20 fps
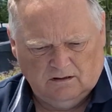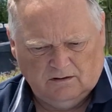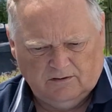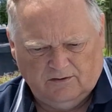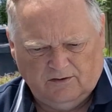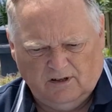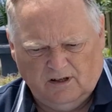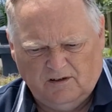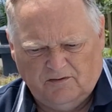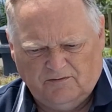
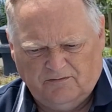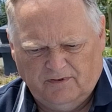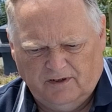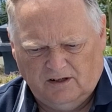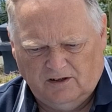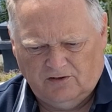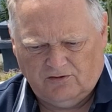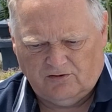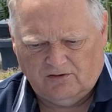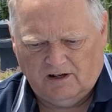So
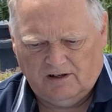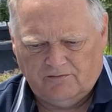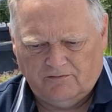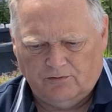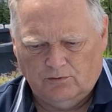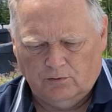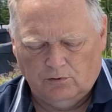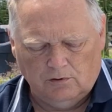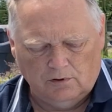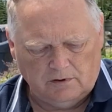fairly
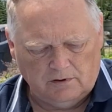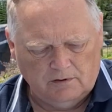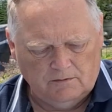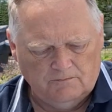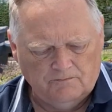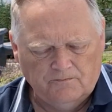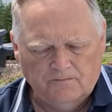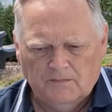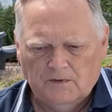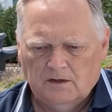straightforward.
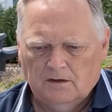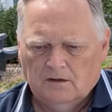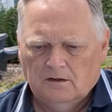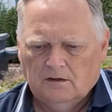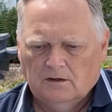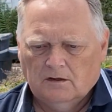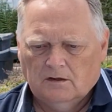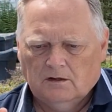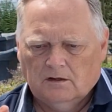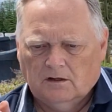
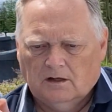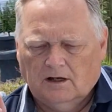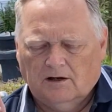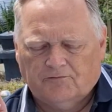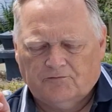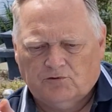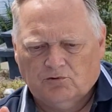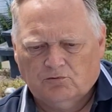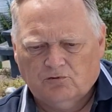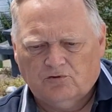
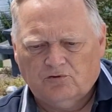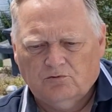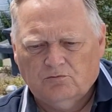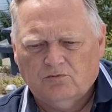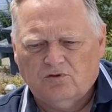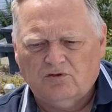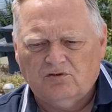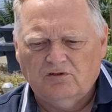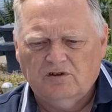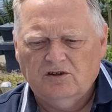I've done some
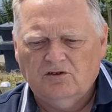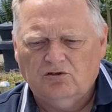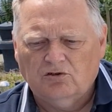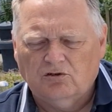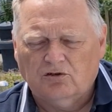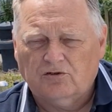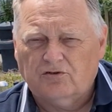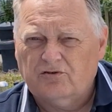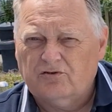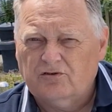
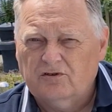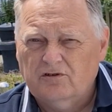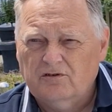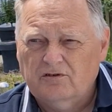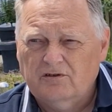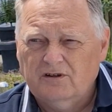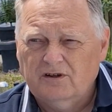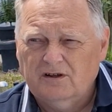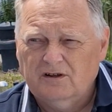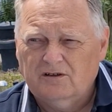screenshots through
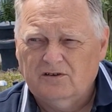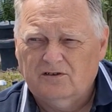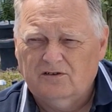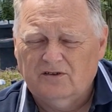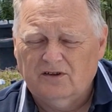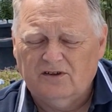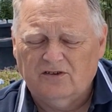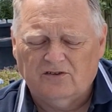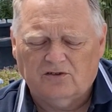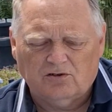the
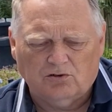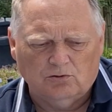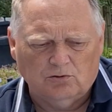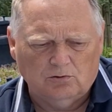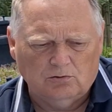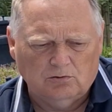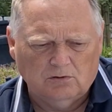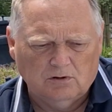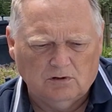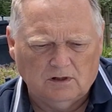
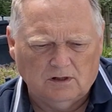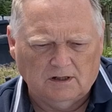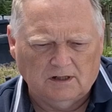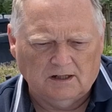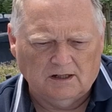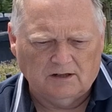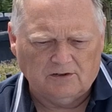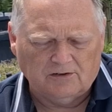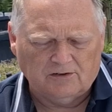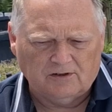digital
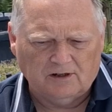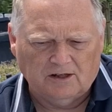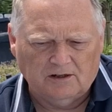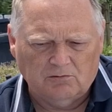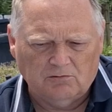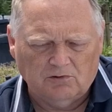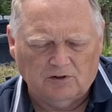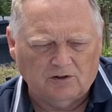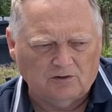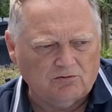
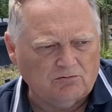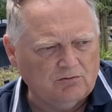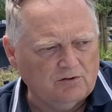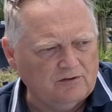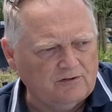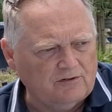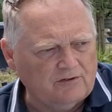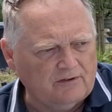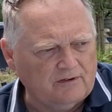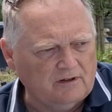scope, which
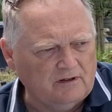was